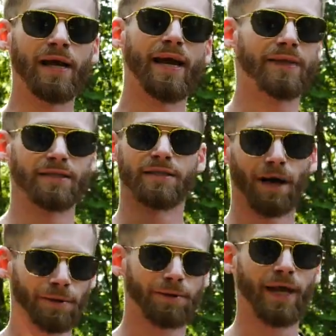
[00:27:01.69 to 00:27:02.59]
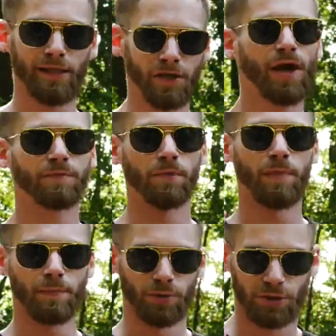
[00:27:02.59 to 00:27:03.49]
It's another thing that you have to
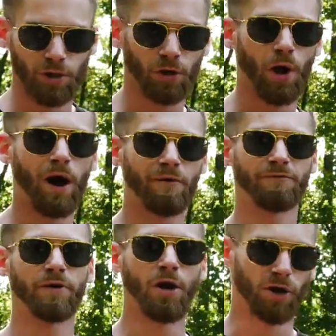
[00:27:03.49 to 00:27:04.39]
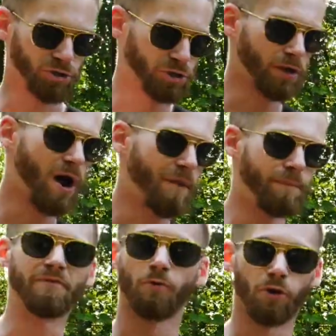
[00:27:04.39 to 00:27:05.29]
remember to turn off or shut off
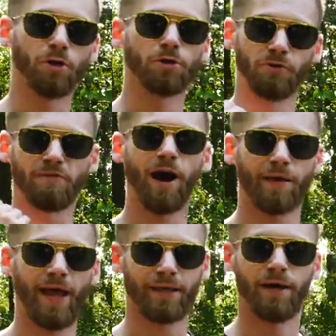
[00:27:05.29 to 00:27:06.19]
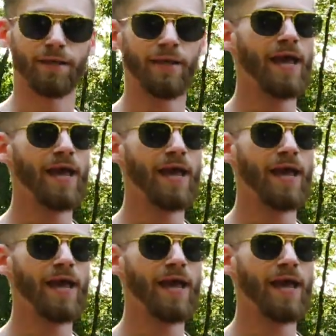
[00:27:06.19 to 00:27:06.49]
before you fire that gun.